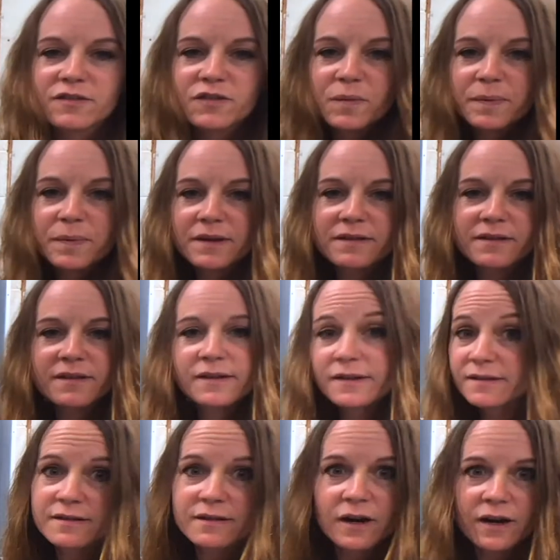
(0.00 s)
two pieces
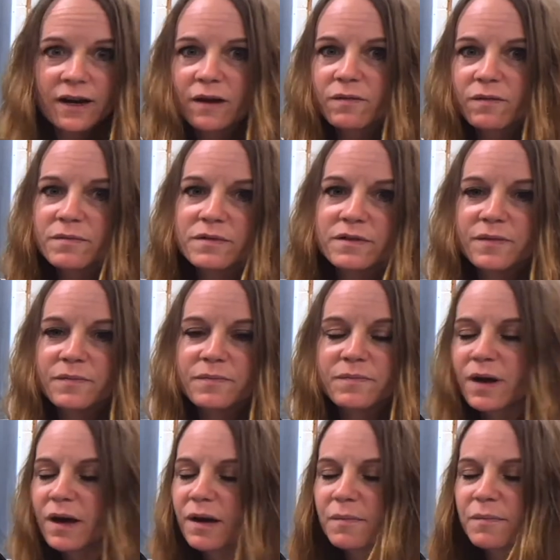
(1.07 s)
didn't start out to
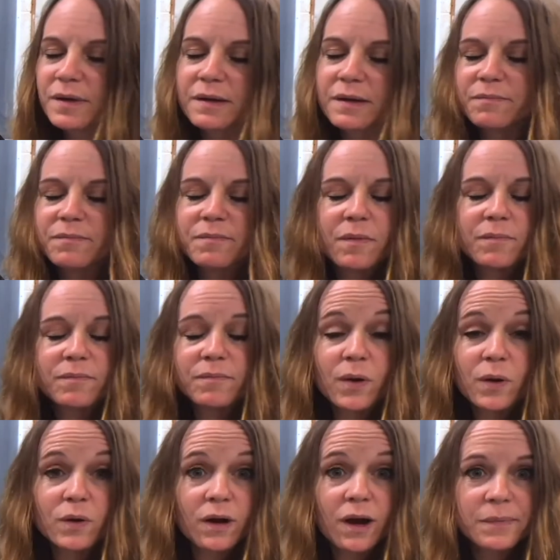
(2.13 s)
um, be
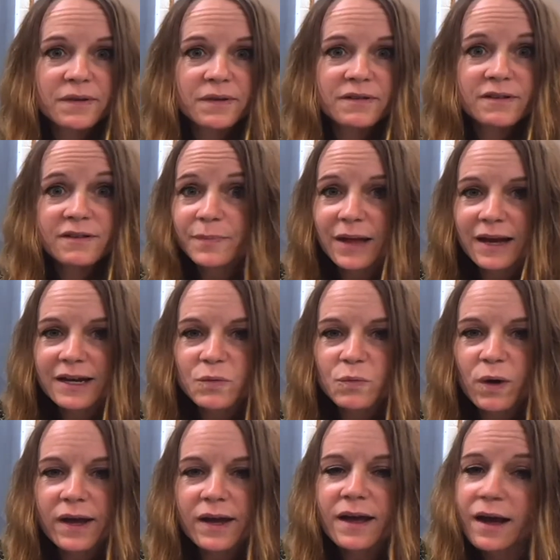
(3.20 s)
polar opposites, black and
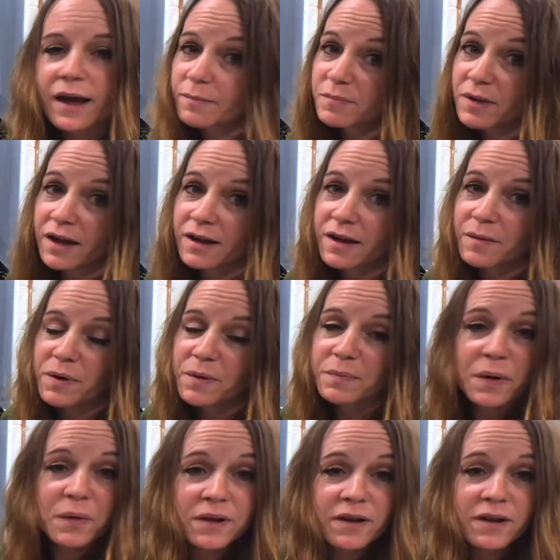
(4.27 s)
white. I'm not a
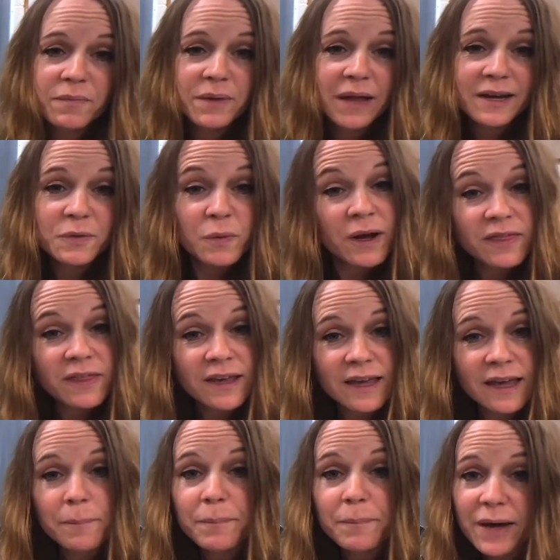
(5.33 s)
proponent of black and white
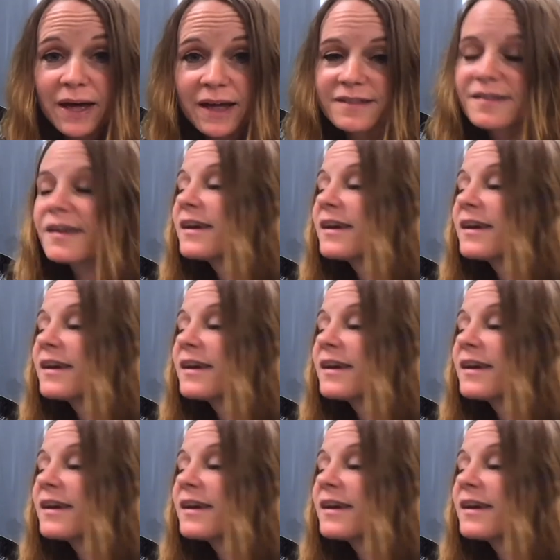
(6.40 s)
thinking, but